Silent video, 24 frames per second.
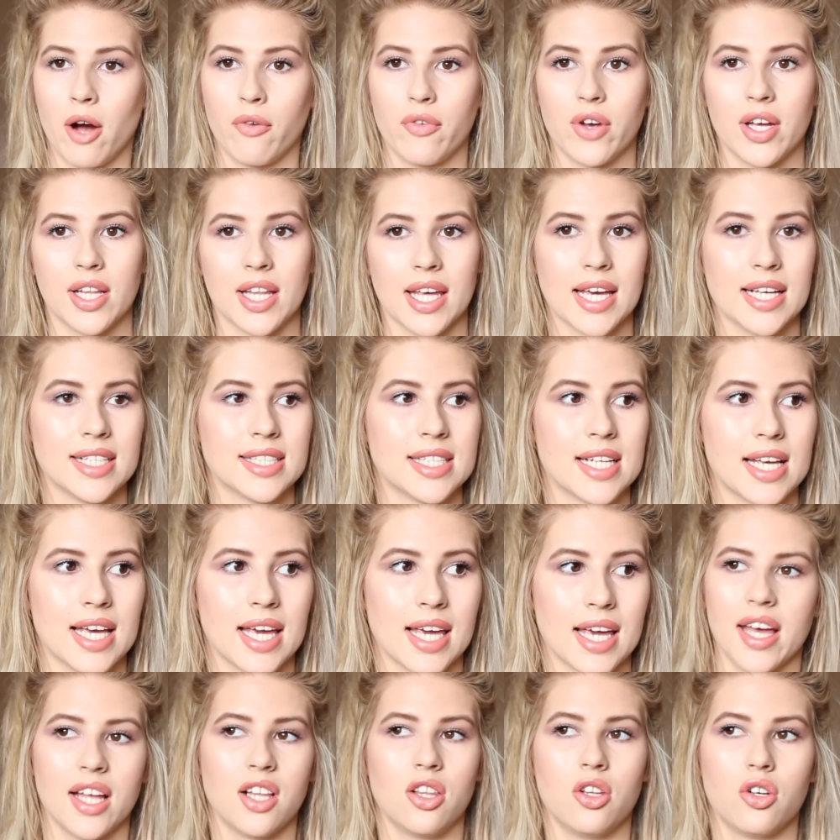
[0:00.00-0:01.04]
out really
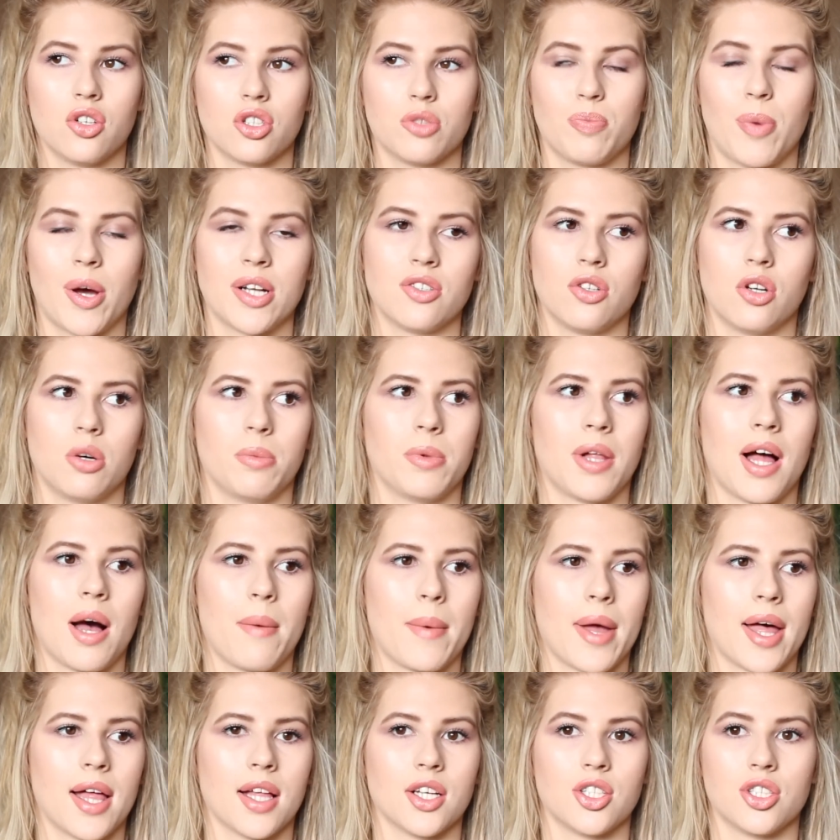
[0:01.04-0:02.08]
easy. It looked back to normal
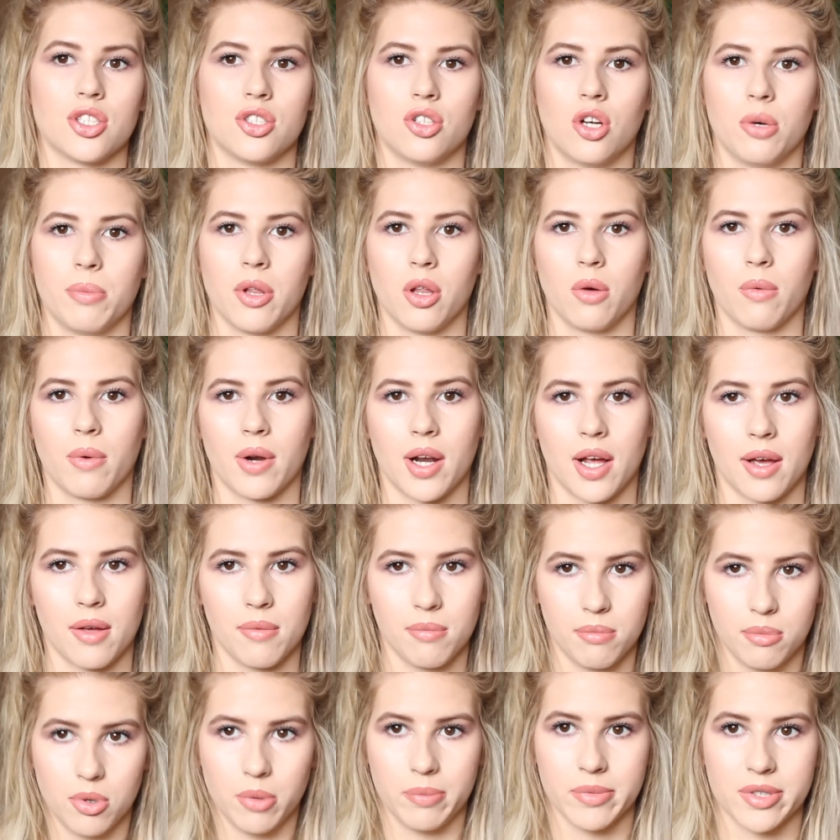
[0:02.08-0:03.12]
how my eyelashes normally look when I
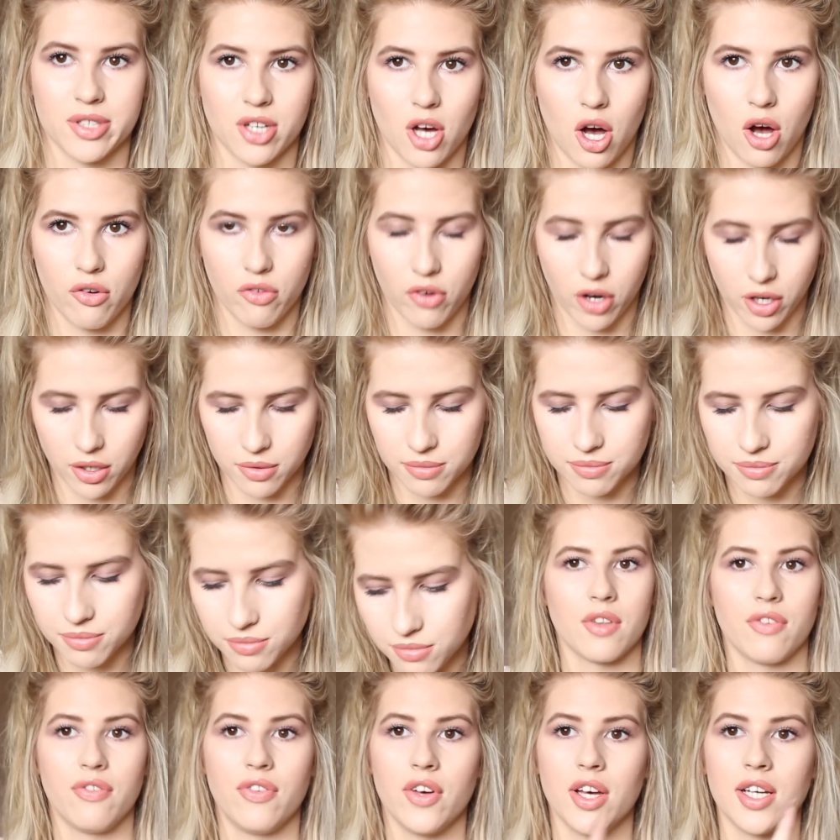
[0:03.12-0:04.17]
put mascara on.
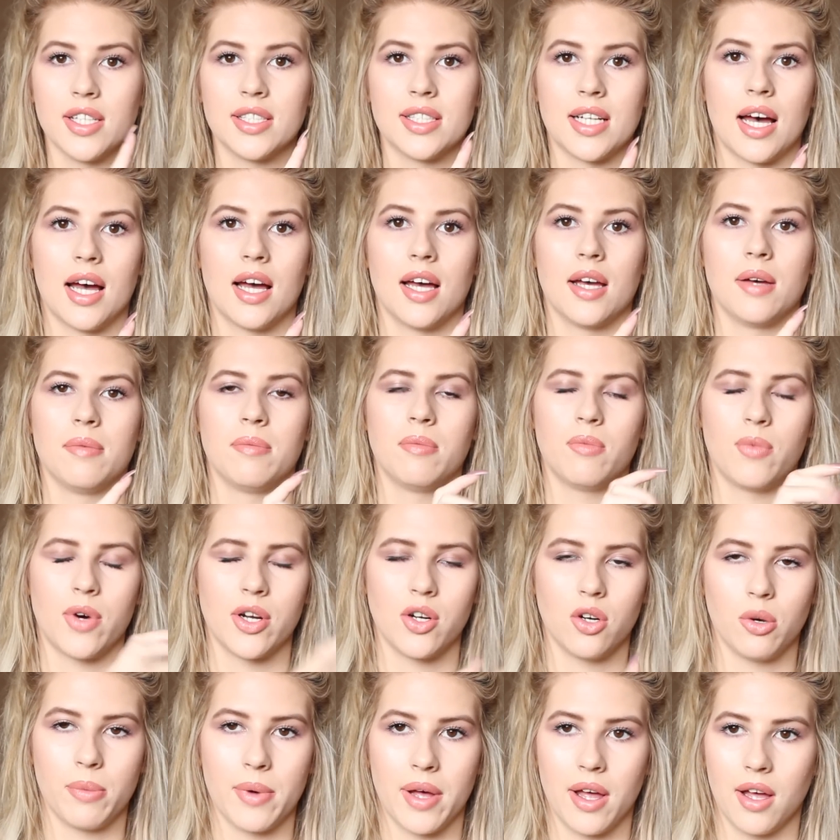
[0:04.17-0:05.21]
The first time
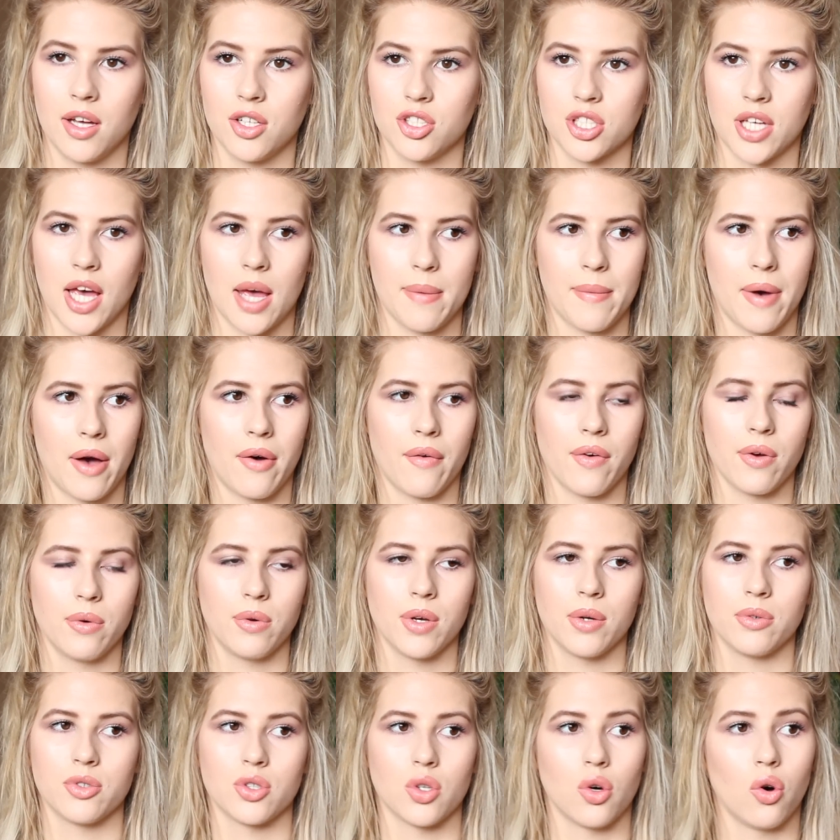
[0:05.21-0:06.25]
when all my eyelashes came out,
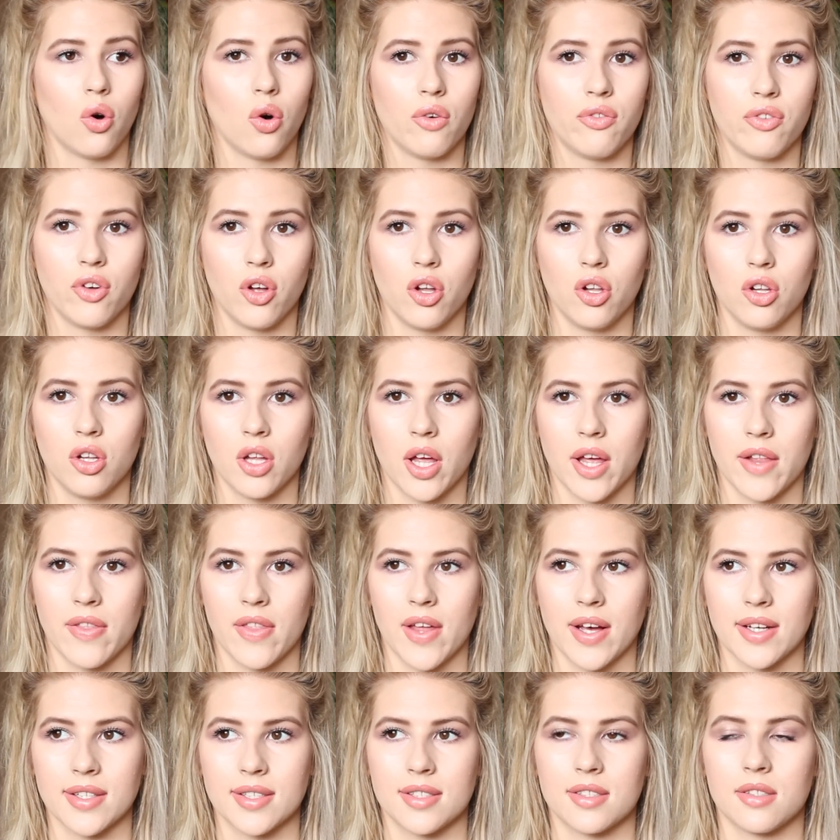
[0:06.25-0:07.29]
it was awful,
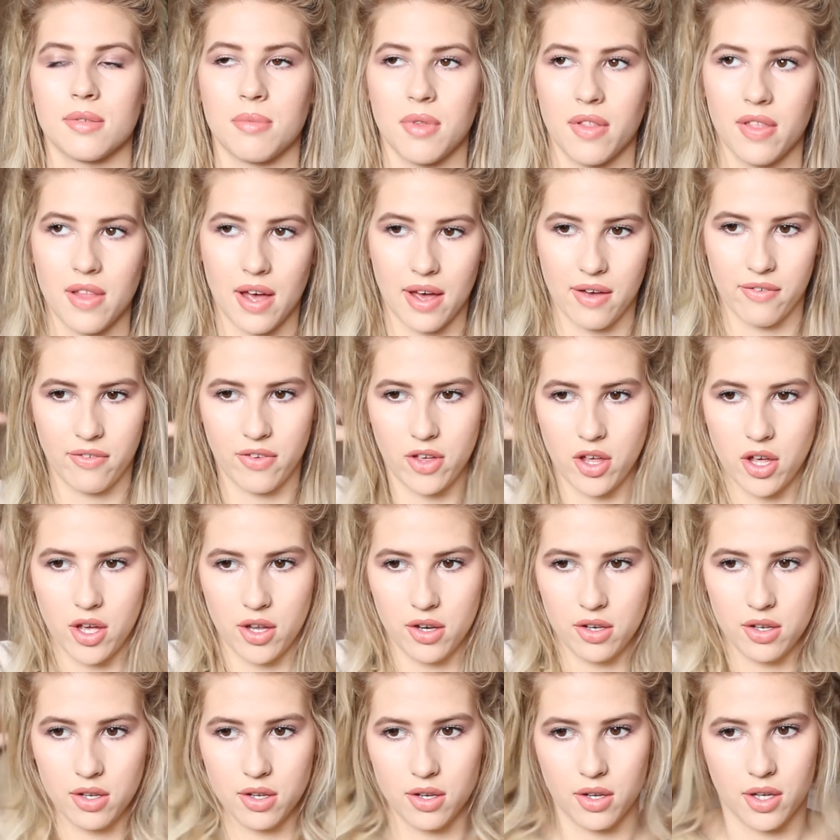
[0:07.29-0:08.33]
and that's something that I've
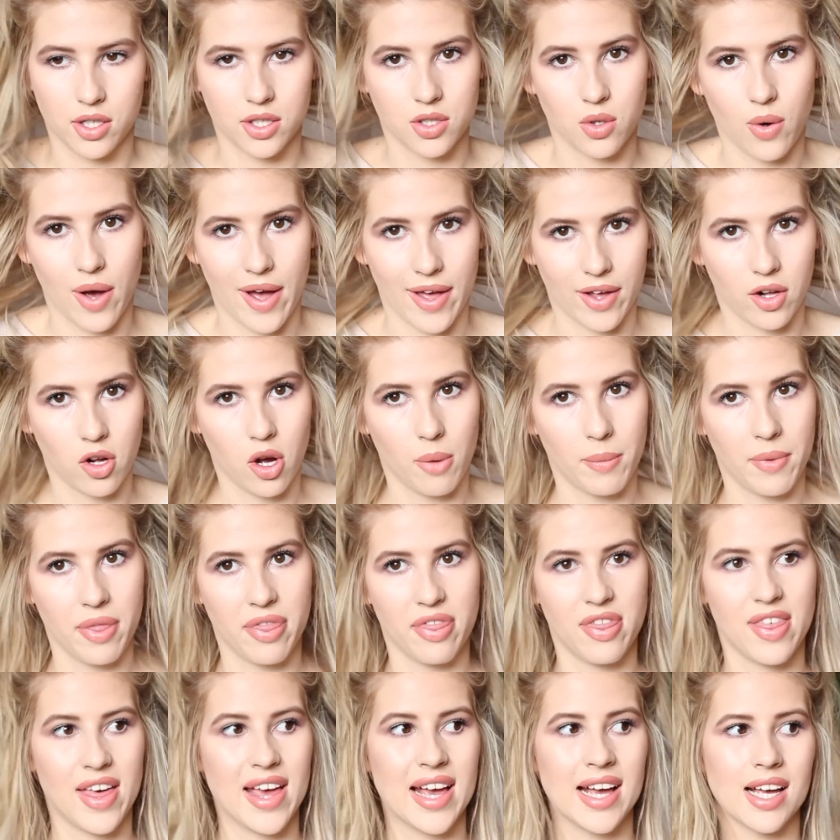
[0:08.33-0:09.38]
heard is quite a
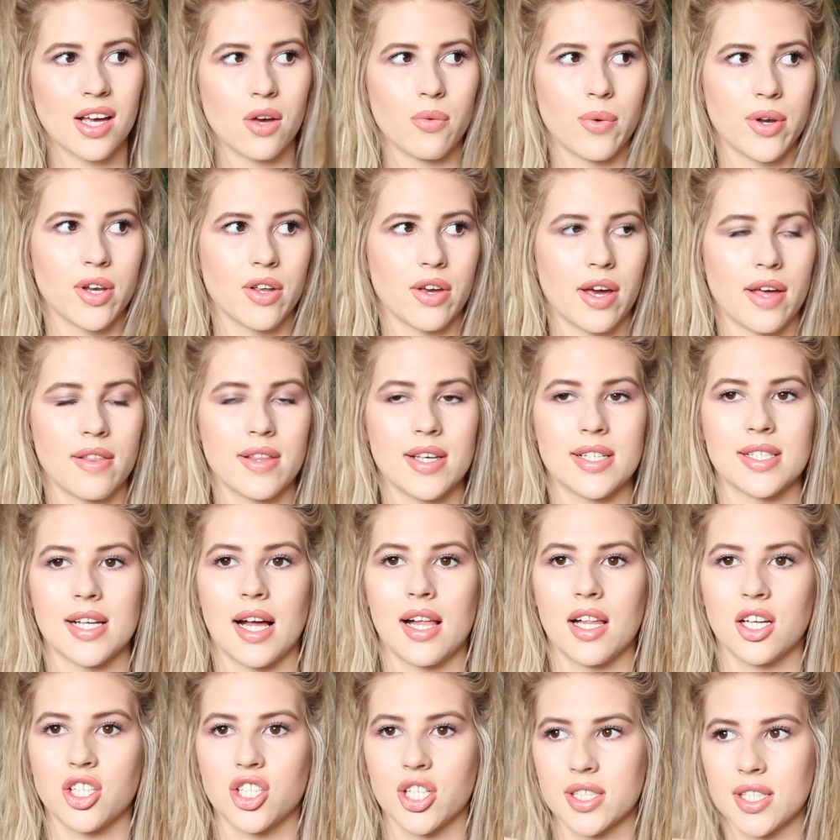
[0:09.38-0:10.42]
common thing when you get these
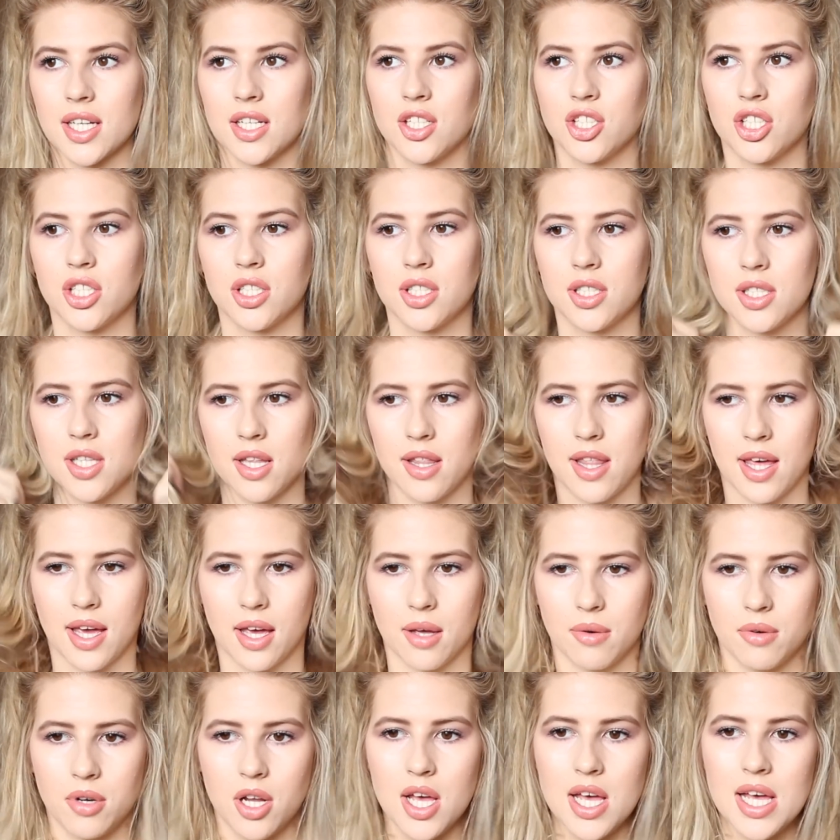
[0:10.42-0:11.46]
eyelash extensions, that they
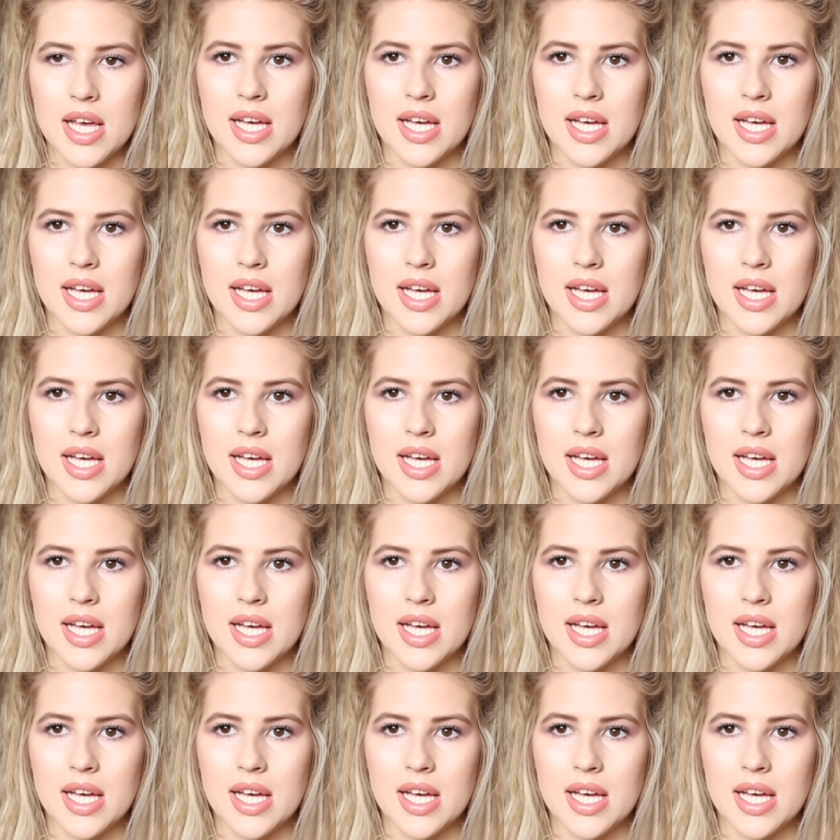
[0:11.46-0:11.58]
can